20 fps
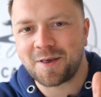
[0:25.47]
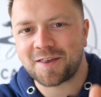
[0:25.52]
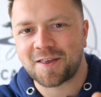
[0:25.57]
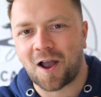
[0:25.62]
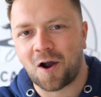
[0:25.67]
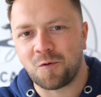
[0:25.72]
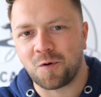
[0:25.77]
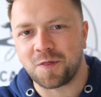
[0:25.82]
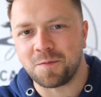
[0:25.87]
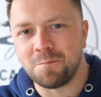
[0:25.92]

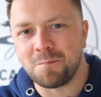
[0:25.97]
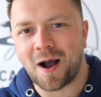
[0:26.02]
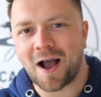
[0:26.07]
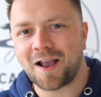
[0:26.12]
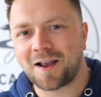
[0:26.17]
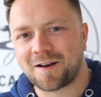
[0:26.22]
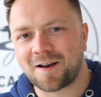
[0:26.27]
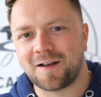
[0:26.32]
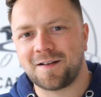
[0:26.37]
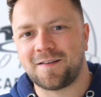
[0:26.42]
start with
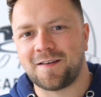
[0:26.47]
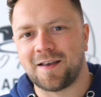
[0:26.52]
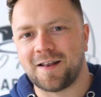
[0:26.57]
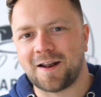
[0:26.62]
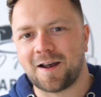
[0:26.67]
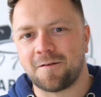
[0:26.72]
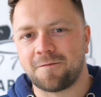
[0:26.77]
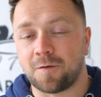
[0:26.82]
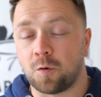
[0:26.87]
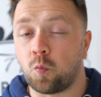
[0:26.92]
my
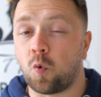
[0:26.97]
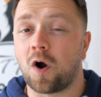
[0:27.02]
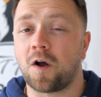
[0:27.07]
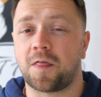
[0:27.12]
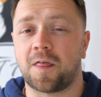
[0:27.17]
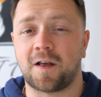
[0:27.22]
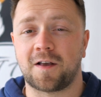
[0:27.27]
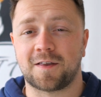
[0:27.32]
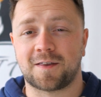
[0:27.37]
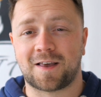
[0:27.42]
criteria for what I
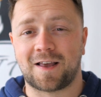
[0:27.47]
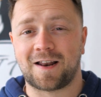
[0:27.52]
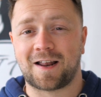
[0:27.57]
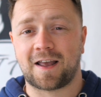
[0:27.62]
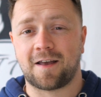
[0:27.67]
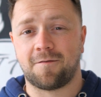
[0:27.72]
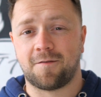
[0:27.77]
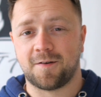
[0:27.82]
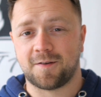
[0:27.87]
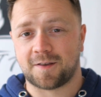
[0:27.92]
think is going to
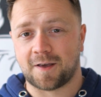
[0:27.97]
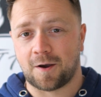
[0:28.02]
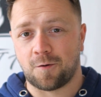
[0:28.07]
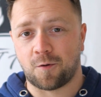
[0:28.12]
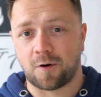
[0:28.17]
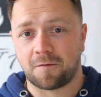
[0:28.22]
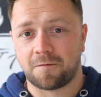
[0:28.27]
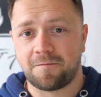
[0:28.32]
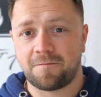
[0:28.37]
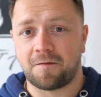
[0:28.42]
give us
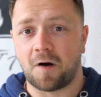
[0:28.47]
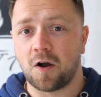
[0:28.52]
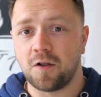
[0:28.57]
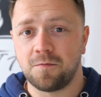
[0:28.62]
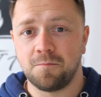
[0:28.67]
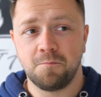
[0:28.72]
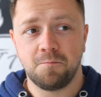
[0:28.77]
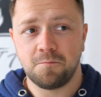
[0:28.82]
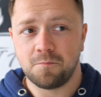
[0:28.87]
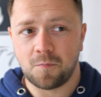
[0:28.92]
our
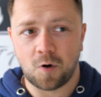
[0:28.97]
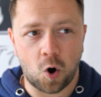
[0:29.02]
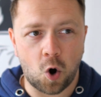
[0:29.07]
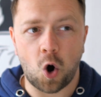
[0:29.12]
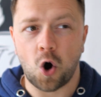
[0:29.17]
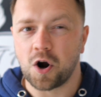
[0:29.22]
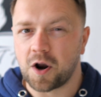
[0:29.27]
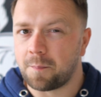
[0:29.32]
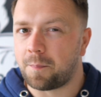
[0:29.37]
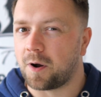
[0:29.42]
fun,
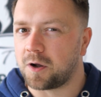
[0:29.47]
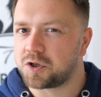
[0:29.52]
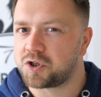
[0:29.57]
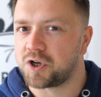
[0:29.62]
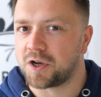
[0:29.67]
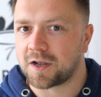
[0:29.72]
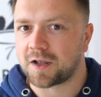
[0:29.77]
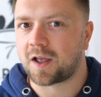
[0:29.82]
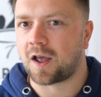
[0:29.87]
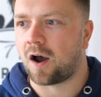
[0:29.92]
on a
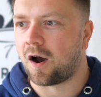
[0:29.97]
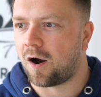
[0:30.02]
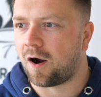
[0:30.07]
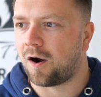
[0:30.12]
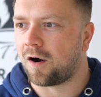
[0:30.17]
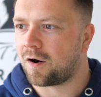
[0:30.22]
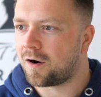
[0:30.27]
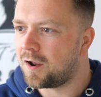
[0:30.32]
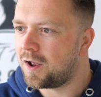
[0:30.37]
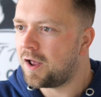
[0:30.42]
budget
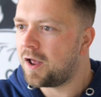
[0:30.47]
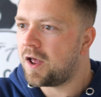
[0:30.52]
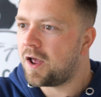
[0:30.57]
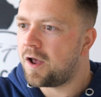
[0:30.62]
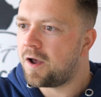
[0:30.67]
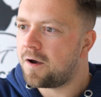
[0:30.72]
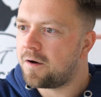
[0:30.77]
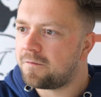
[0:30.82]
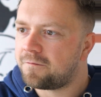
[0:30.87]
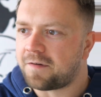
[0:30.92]
car.
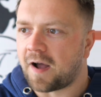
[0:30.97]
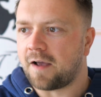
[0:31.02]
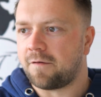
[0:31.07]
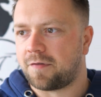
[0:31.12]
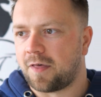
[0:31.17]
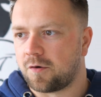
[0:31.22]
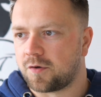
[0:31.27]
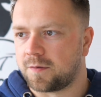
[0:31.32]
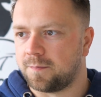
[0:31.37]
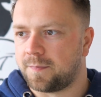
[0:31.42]

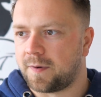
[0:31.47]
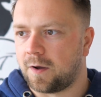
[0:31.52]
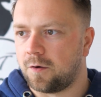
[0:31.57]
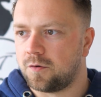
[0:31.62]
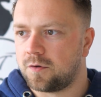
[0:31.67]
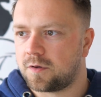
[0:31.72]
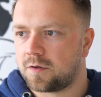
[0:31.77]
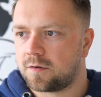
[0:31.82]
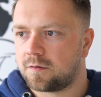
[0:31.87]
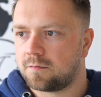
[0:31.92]

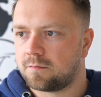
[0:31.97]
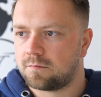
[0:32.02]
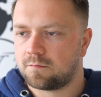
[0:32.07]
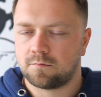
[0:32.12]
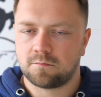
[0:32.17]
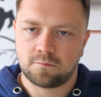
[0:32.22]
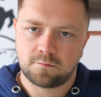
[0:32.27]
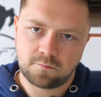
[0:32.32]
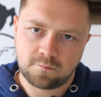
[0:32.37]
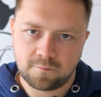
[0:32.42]
£5,000
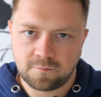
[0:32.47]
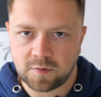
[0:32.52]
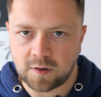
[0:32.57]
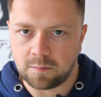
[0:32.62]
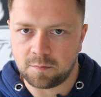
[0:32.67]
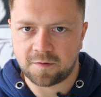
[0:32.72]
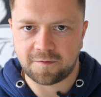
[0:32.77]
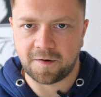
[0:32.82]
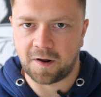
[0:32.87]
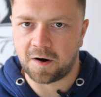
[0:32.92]

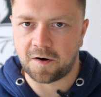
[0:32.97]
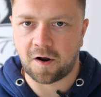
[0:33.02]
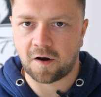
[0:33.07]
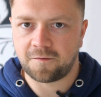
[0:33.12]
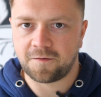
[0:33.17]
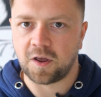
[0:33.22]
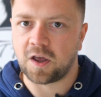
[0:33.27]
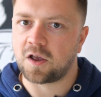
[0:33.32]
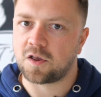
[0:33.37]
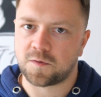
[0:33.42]
seems fair
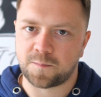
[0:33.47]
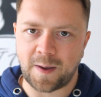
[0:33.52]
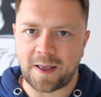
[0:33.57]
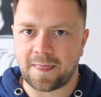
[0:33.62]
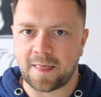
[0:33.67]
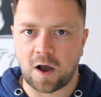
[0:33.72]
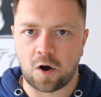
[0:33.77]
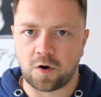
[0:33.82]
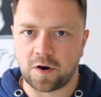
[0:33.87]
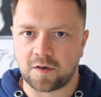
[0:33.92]
enough. You could
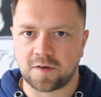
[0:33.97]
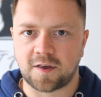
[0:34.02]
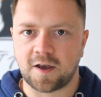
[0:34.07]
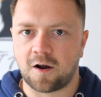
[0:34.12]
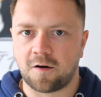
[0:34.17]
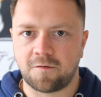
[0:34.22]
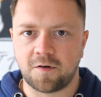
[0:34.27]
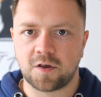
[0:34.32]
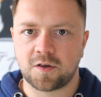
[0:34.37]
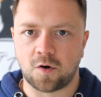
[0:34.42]
spend that on a
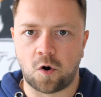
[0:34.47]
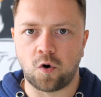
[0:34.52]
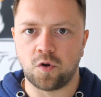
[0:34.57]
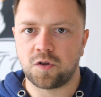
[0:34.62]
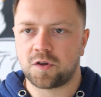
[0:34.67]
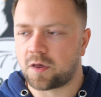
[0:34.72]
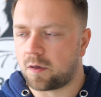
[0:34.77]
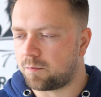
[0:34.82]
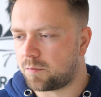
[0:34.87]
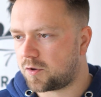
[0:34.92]
service on
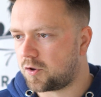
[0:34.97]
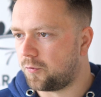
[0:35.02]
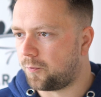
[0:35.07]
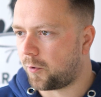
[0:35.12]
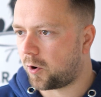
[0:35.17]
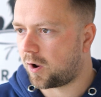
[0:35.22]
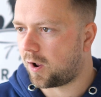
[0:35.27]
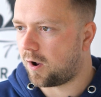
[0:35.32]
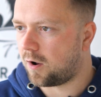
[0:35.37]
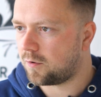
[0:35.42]
some
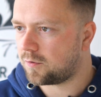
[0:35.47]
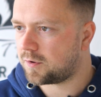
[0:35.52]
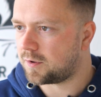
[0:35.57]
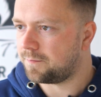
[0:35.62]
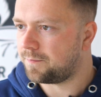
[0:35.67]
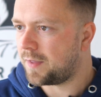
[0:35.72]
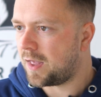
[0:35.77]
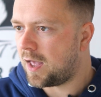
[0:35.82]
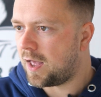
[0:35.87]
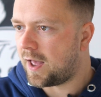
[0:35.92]
supercars.
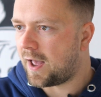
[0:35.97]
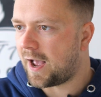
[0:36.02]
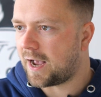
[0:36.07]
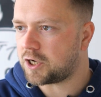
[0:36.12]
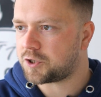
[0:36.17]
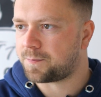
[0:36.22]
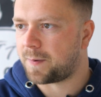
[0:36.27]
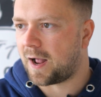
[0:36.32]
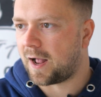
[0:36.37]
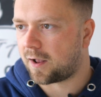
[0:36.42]

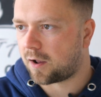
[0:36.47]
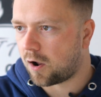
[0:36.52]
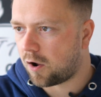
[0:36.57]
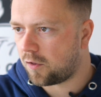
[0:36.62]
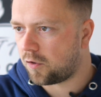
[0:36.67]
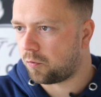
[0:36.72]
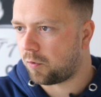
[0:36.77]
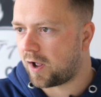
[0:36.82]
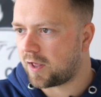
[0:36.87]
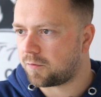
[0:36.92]
Hatchback,
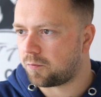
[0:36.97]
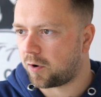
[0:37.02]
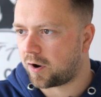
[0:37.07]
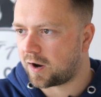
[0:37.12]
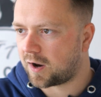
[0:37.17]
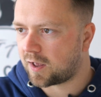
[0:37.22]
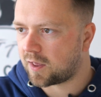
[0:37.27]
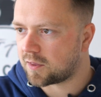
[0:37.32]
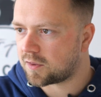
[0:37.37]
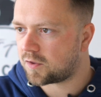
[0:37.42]
otherwise we're going
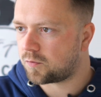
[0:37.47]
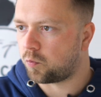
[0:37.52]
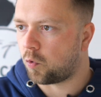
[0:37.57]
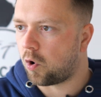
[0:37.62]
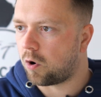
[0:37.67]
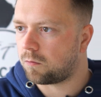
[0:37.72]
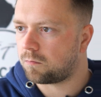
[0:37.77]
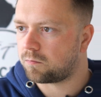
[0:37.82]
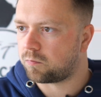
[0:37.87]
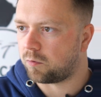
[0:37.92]
to get
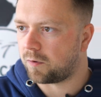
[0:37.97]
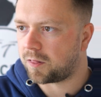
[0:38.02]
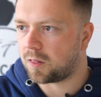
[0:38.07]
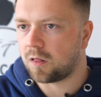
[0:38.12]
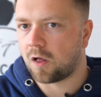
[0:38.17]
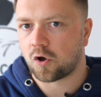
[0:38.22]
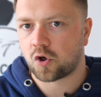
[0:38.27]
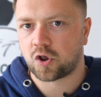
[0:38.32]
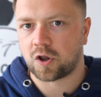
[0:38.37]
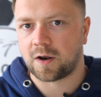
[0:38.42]
swarmed with
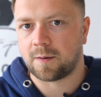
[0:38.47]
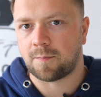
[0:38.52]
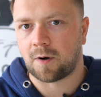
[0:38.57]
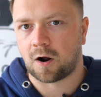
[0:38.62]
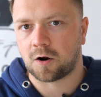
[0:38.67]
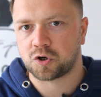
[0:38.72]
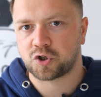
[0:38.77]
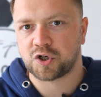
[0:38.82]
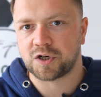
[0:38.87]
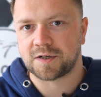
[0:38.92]
luxury
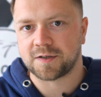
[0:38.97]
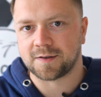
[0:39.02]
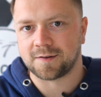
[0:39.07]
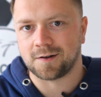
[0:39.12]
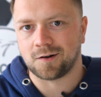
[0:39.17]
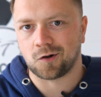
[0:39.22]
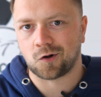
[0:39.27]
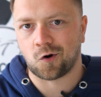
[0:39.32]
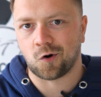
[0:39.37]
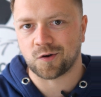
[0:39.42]
barges
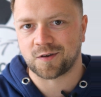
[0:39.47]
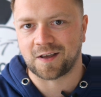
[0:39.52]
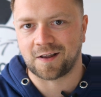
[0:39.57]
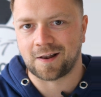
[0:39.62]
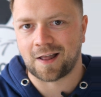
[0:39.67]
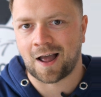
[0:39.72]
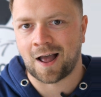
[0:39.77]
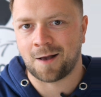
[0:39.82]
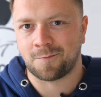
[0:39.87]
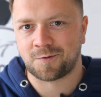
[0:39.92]
that'll cost an
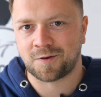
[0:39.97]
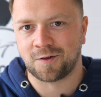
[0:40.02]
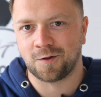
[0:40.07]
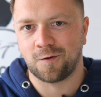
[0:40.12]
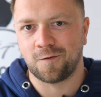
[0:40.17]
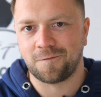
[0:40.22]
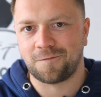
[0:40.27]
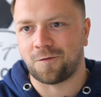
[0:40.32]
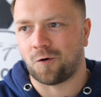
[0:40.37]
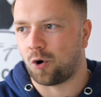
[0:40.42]

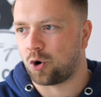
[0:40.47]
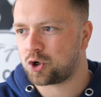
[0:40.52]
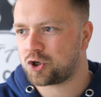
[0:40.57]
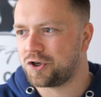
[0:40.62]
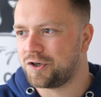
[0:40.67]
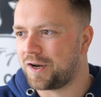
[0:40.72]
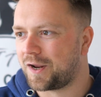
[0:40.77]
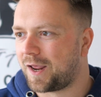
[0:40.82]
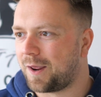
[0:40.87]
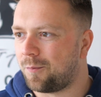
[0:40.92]
absolute
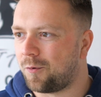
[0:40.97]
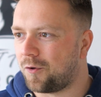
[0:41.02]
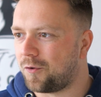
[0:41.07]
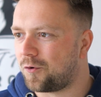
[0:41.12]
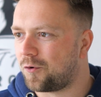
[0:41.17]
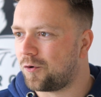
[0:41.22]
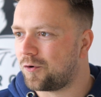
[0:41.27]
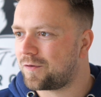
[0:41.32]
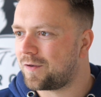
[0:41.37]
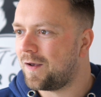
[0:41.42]
fortune to keep on the
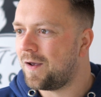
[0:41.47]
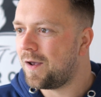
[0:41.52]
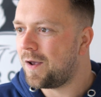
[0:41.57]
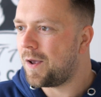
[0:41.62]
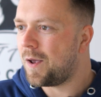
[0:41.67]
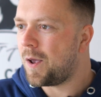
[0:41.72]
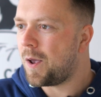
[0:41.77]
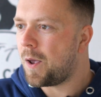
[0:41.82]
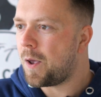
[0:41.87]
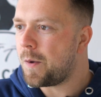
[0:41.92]
road.
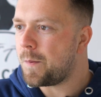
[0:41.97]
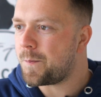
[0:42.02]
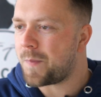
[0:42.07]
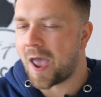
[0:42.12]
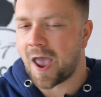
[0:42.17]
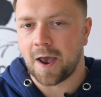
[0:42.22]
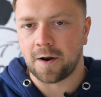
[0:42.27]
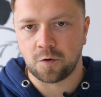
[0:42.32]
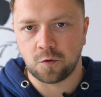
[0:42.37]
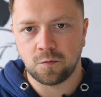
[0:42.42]

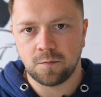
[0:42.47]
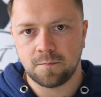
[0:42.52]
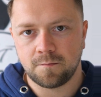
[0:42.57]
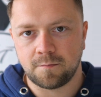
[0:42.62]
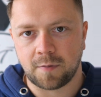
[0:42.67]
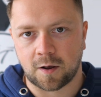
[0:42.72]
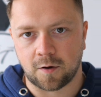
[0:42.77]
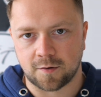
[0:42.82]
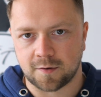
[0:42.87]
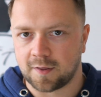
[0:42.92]
Petrol,
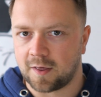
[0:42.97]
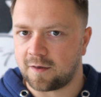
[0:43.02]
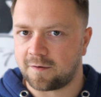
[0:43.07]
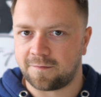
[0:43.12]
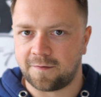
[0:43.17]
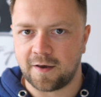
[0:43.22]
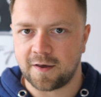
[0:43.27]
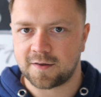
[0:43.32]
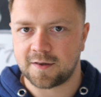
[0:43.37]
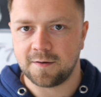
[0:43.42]
because let's
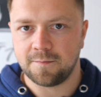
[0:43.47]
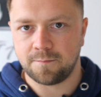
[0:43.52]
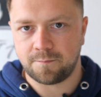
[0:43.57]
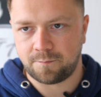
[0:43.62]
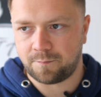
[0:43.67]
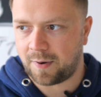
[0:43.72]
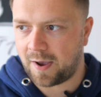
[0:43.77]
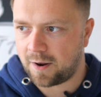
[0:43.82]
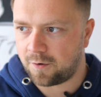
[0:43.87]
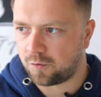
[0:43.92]
face it,
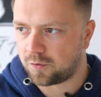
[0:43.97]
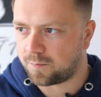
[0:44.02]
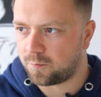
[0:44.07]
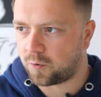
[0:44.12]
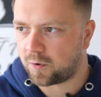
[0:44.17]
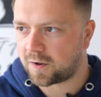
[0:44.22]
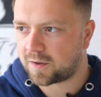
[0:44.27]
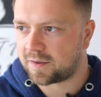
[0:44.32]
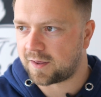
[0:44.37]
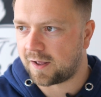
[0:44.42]
petrol's
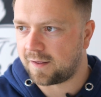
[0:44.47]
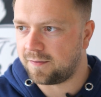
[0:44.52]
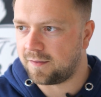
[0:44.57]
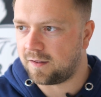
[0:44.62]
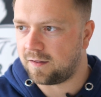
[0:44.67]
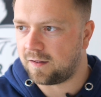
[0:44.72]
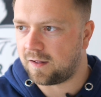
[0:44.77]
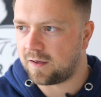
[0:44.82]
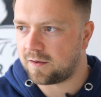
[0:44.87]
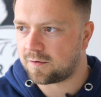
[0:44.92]
more exciting
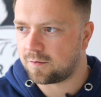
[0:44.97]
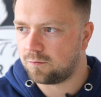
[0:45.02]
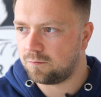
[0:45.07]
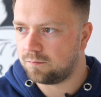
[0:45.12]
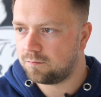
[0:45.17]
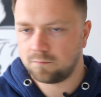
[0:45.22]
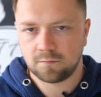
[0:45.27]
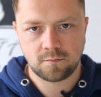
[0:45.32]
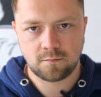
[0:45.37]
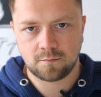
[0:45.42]
than diesel.
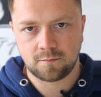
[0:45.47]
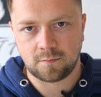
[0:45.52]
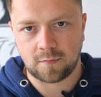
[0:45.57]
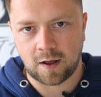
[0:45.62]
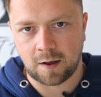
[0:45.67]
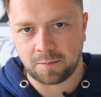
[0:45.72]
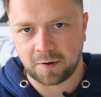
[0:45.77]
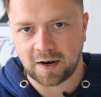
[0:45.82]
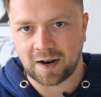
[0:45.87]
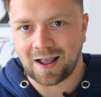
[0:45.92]

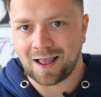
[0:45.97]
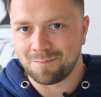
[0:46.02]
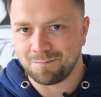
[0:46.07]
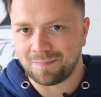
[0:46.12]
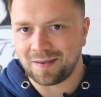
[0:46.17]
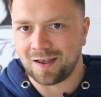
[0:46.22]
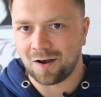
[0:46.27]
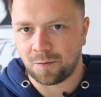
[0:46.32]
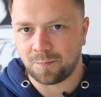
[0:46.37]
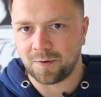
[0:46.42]
I'm going to get
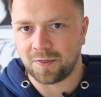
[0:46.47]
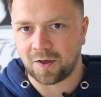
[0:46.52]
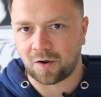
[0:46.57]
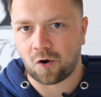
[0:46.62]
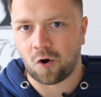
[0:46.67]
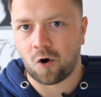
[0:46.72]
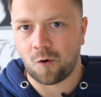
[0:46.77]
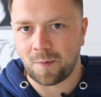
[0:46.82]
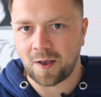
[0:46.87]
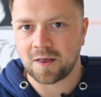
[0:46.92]
beat up in the
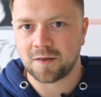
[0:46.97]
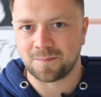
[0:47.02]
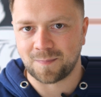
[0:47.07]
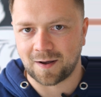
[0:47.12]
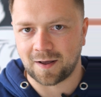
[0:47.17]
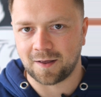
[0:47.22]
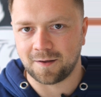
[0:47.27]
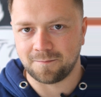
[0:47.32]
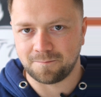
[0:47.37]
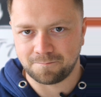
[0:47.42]
comments
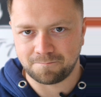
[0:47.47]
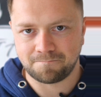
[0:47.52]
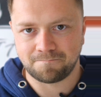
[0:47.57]
by